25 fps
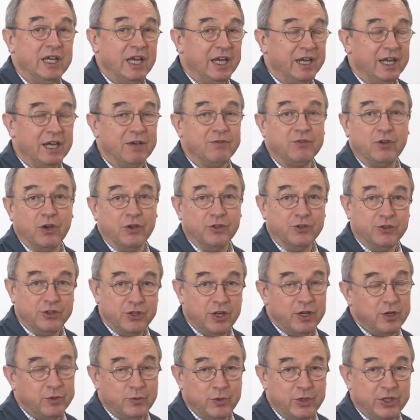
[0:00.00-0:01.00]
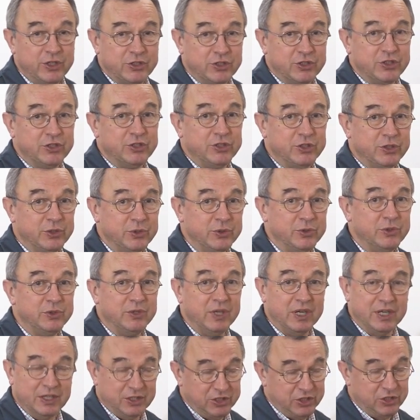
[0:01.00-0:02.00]
and I've got no reason to
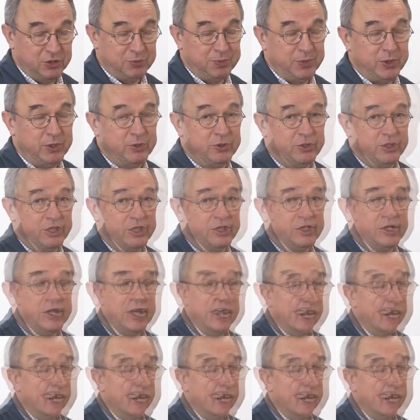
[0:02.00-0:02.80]
uh, dispute it.